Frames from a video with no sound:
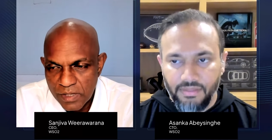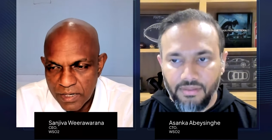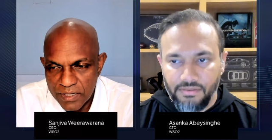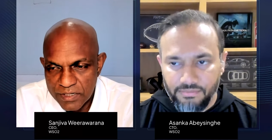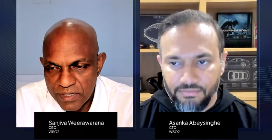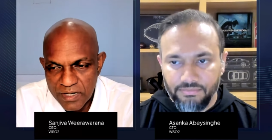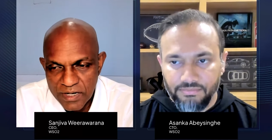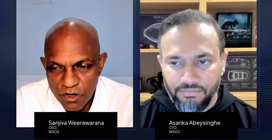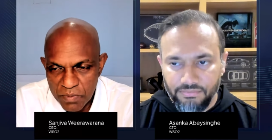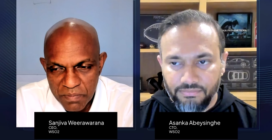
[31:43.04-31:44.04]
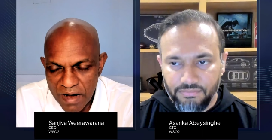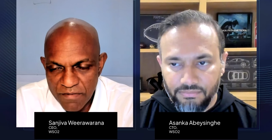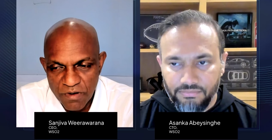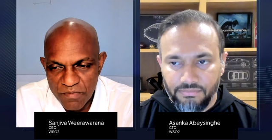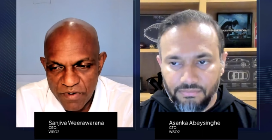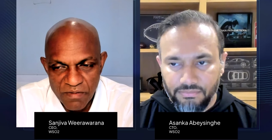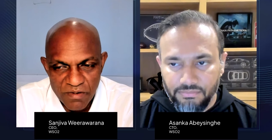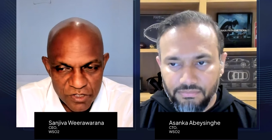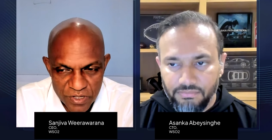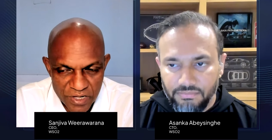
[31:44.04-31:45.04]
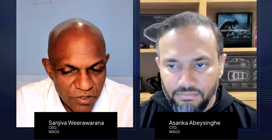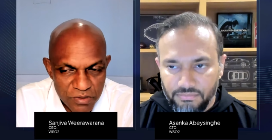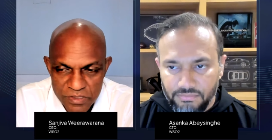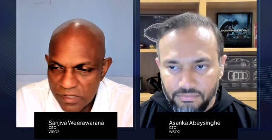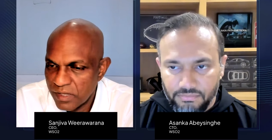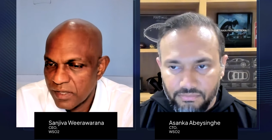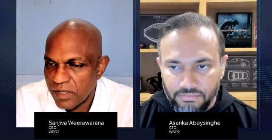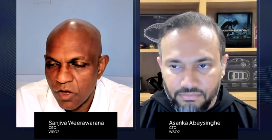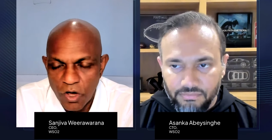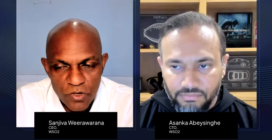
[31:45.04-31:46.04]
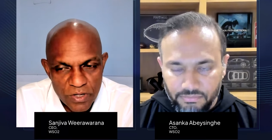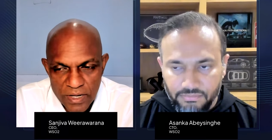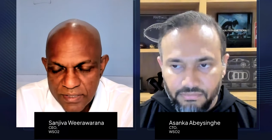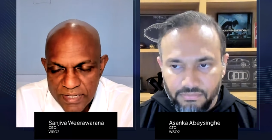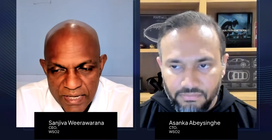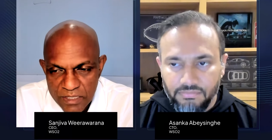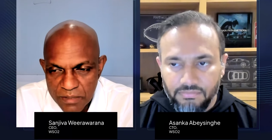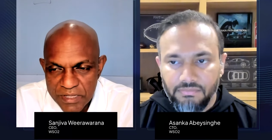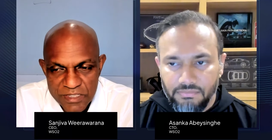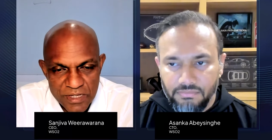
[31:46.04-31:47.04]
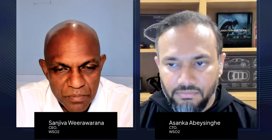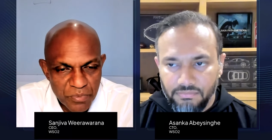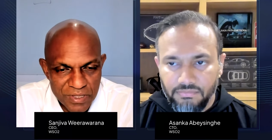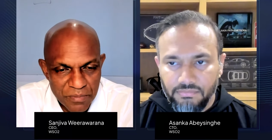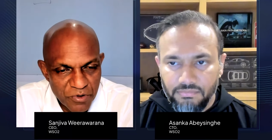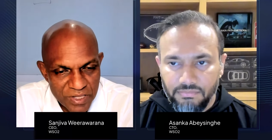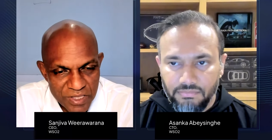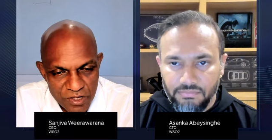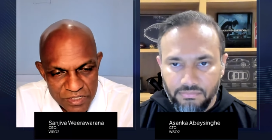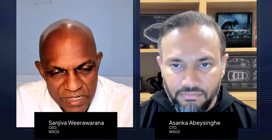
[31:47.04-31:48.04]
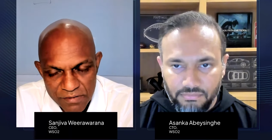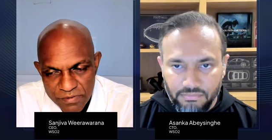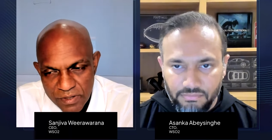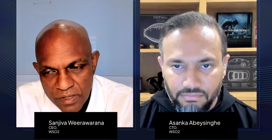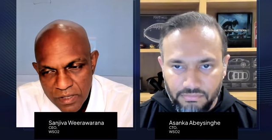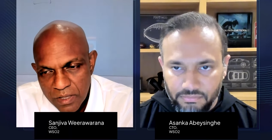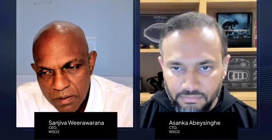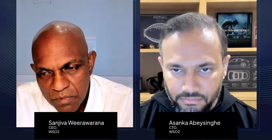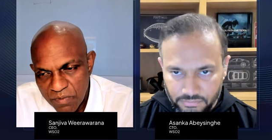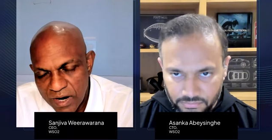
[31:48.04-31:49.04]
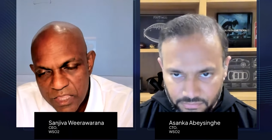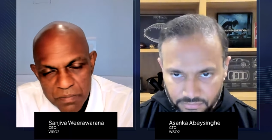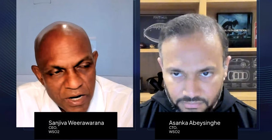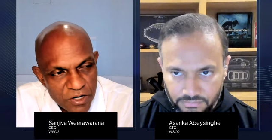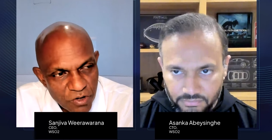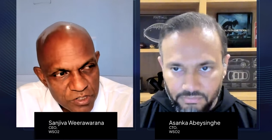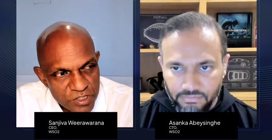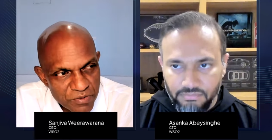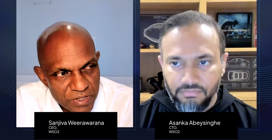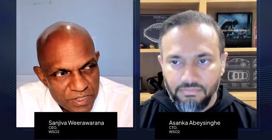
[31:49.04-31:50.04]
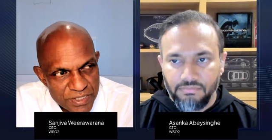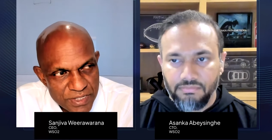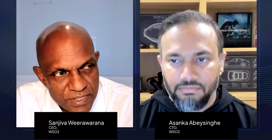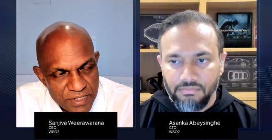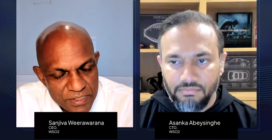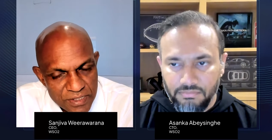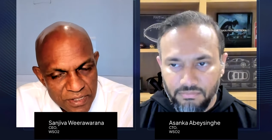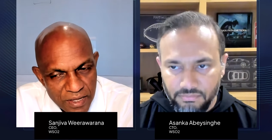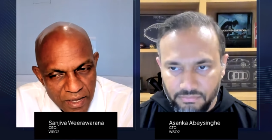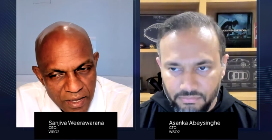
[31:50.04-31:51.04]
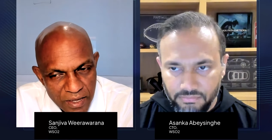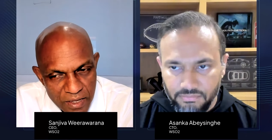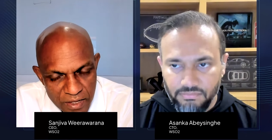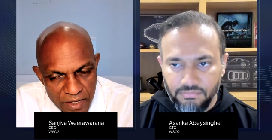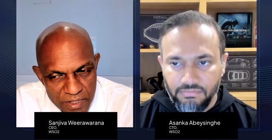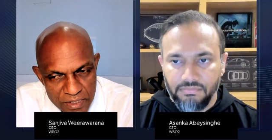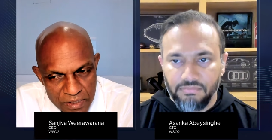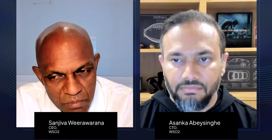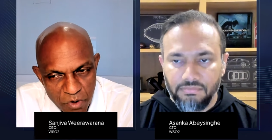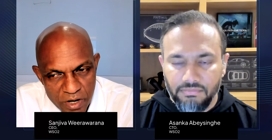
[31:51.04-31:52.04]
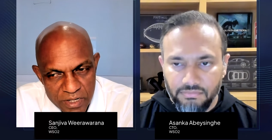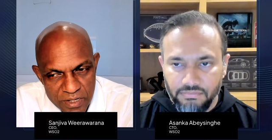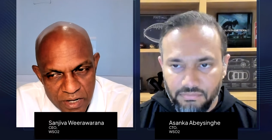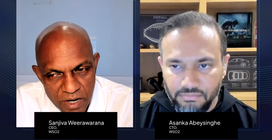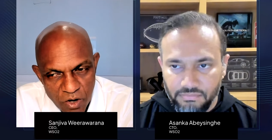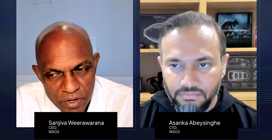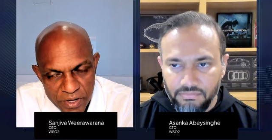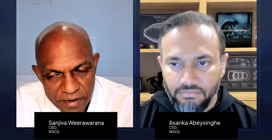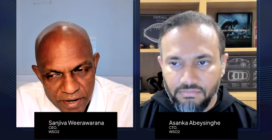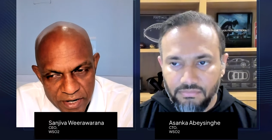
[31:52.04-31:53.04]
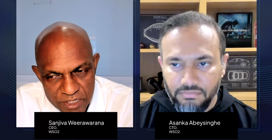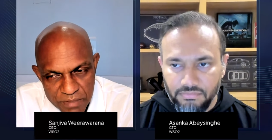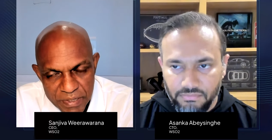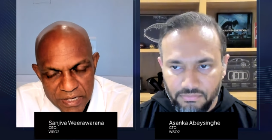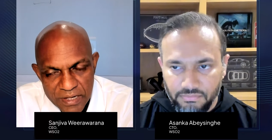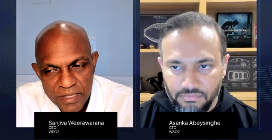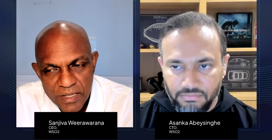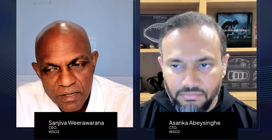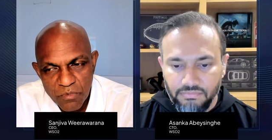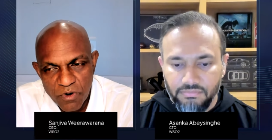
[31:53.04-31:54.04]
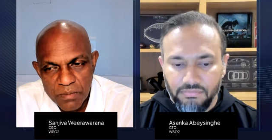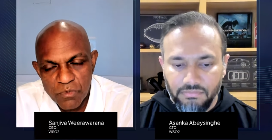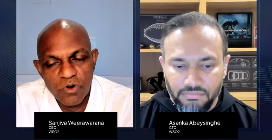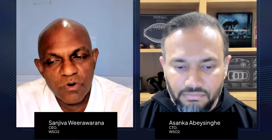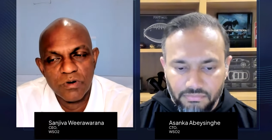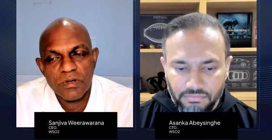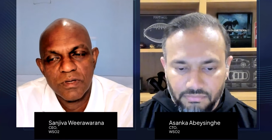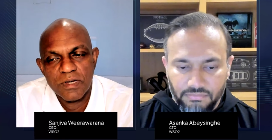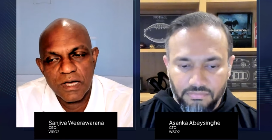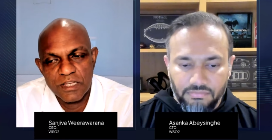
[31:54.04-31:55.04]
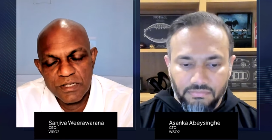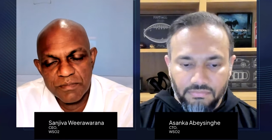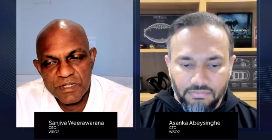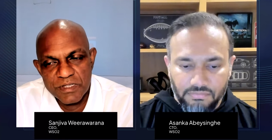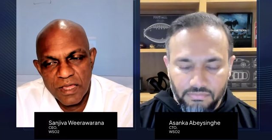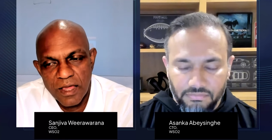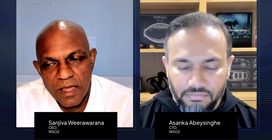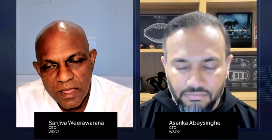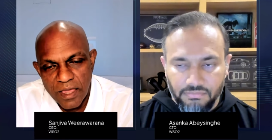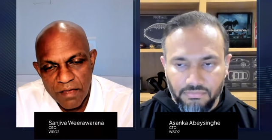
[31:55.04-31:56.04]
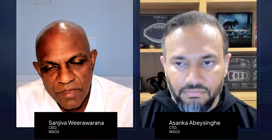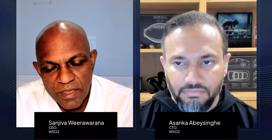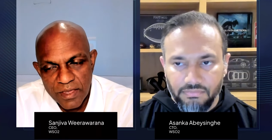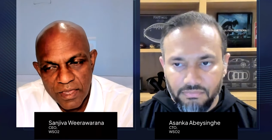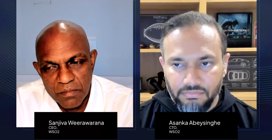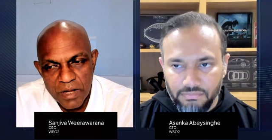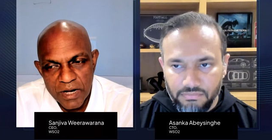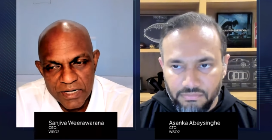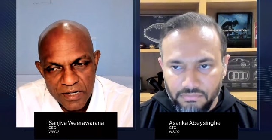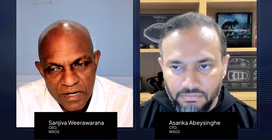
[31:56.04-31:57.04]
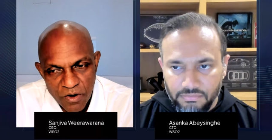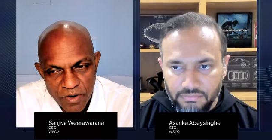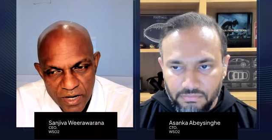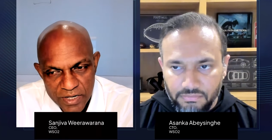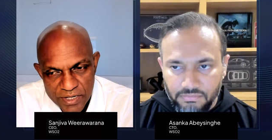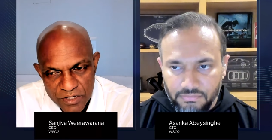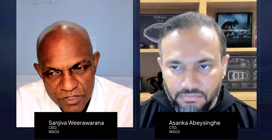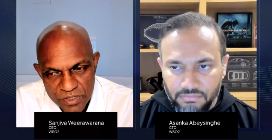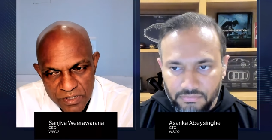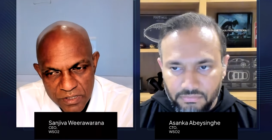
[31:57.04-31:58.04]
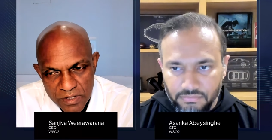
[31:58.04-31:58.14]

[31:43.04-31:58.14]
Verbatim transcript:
Speaker 1: internal developer platform frameworks you can use, or you can take the bits and put them together yourself. But one other part you also have to consider is a, eh, in a modern cloud era, typically more and more customers are having a multi cloud architecture,